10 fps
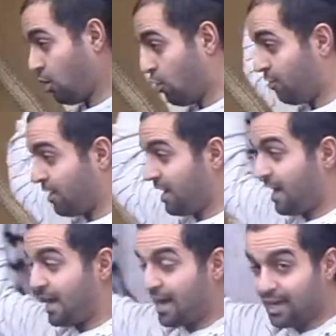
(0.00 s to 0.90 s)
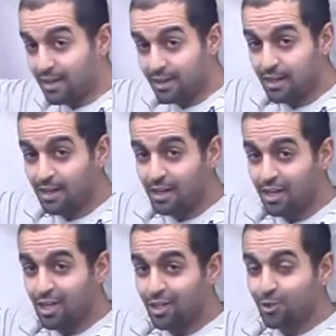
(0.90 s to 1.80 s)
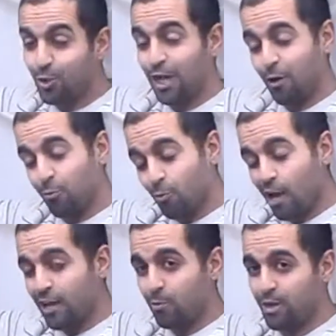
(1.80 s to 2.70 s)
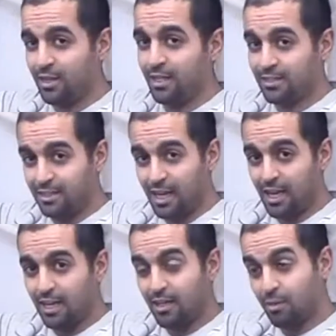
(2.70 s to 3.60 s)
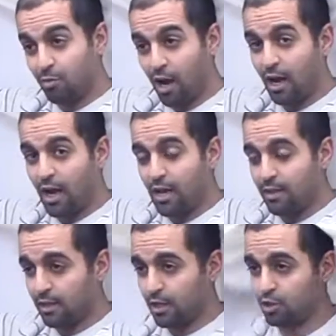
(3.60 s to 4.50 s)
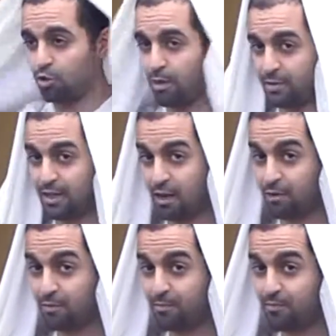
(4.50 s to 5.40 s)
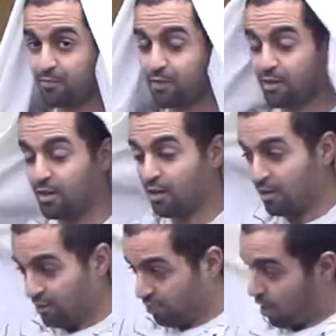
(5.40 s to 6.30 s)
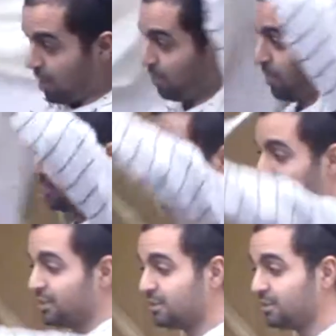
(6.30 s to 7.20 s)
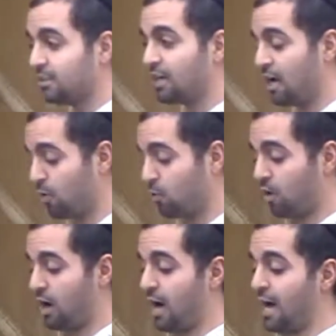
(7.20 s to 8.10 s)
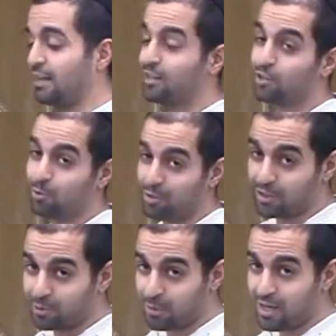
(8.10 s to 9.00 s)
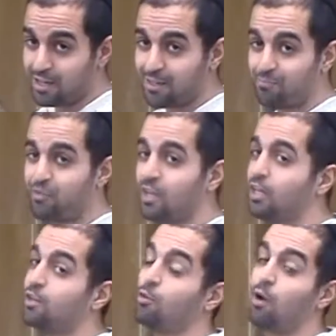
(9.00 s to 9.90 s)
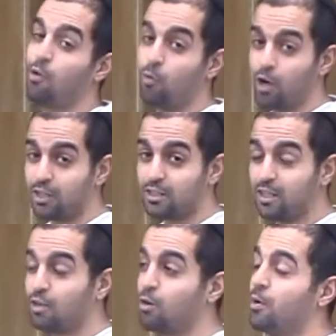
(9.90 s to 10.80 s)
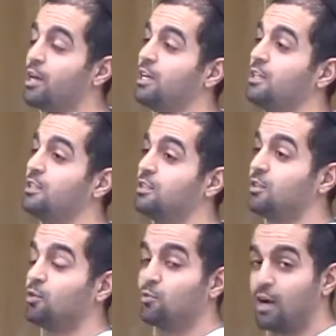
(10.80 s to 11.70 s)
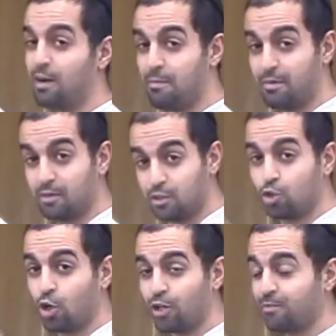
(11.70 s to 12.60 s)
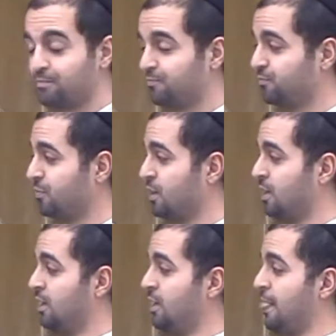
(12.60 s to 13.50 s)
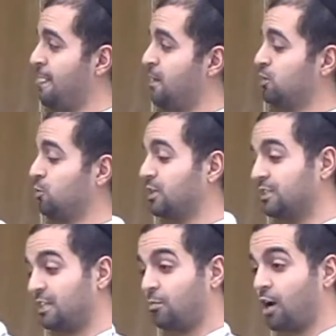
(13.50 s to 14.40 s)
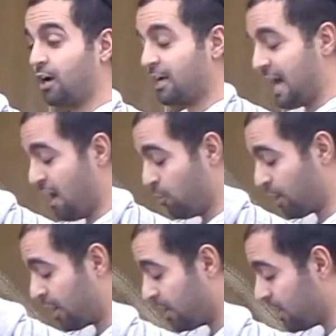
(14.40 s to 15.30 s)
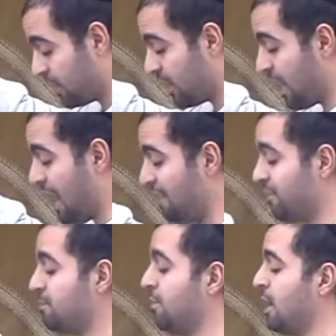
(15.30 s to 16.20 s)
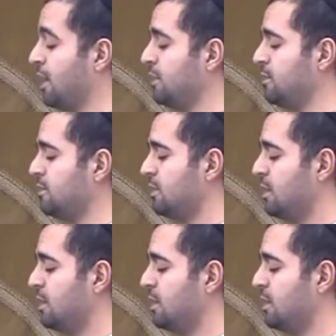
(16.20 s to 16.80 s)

over their head so that right when they say the bracha, they can drop it down. For our purposes, I like to it this way. Either way works. Either way is good. So we're going to say the bracha now. We're going to have in mind